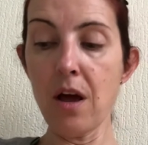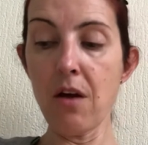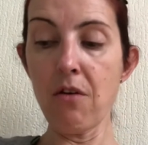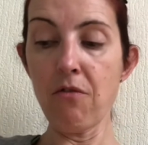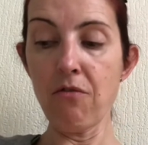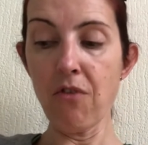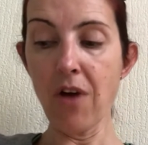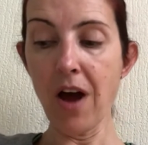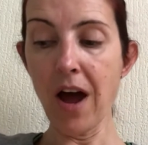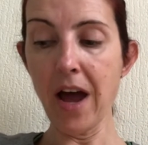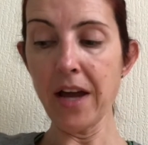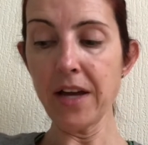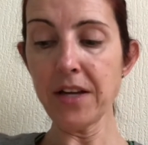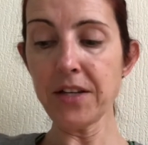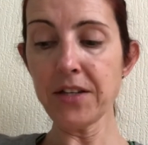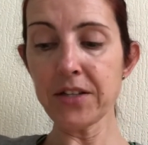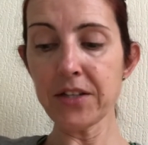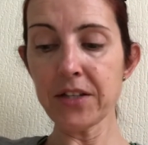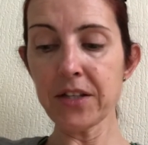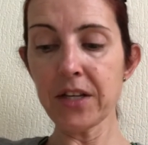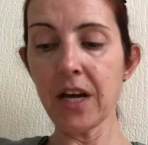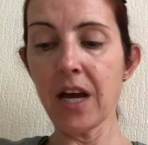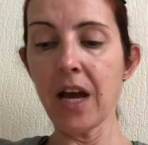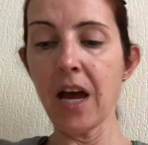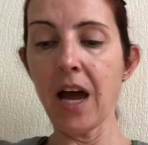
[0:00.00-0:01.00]
right,
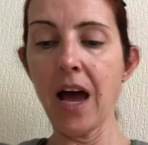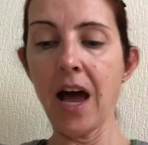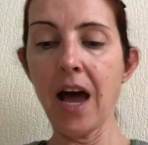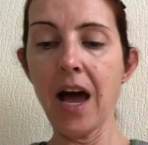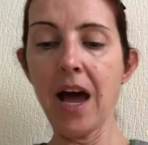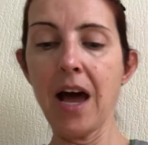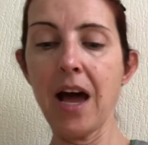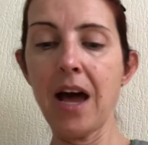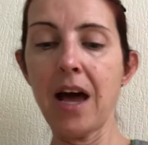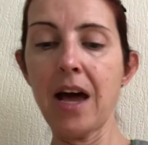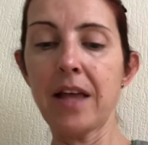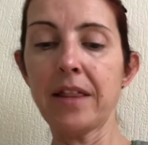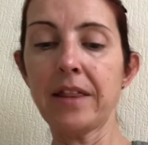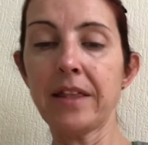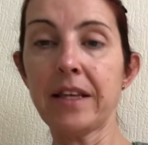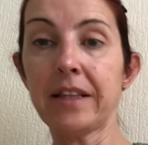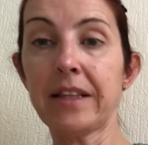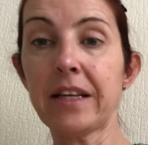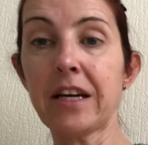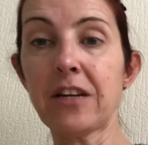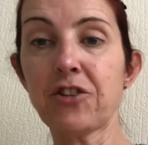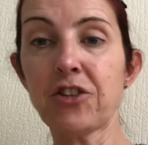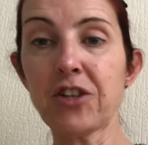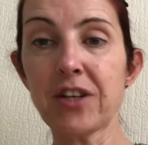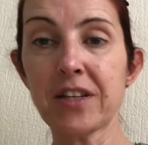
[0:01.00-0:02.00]
and the
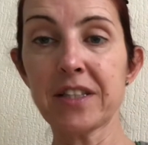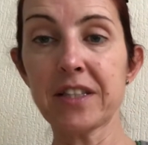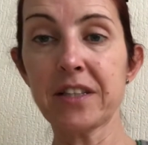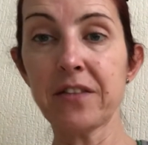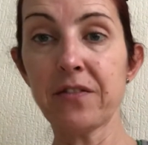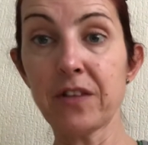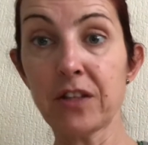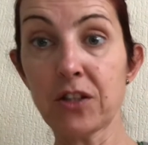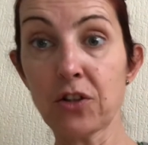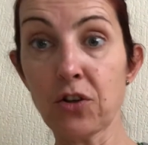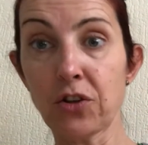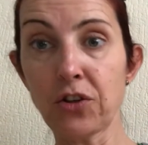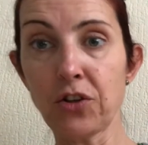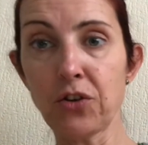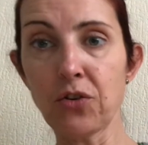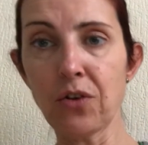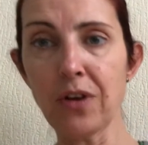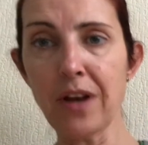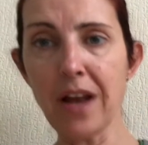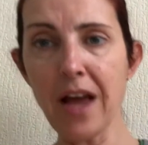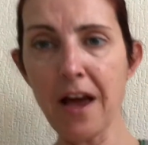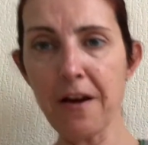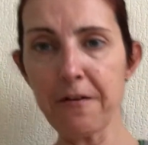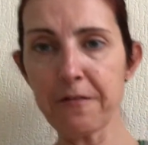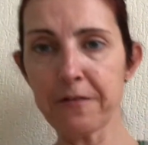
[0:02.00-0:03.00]
digestive is on your
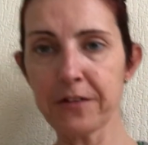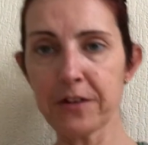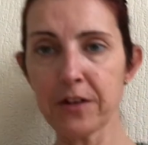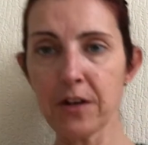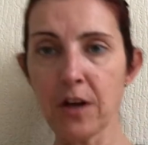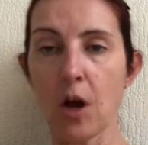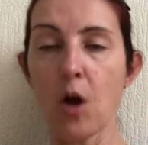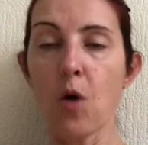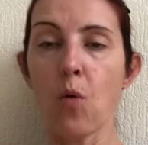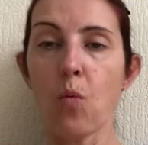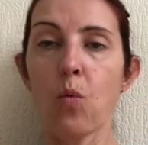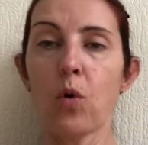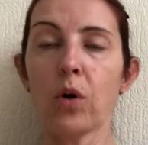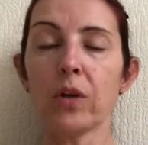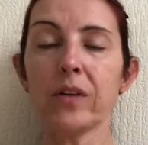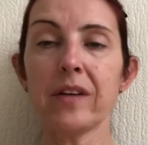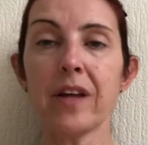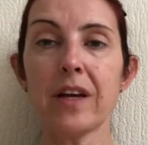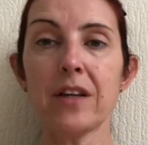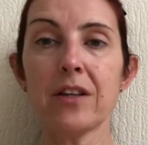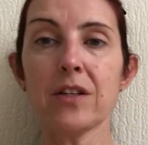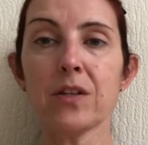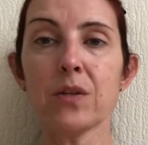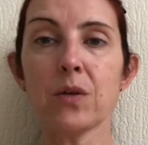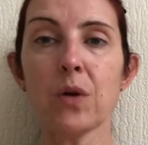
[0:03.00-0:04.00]
left. What
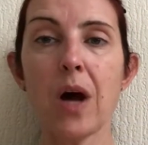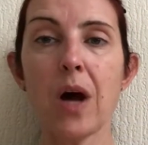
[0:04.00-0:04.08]
tends to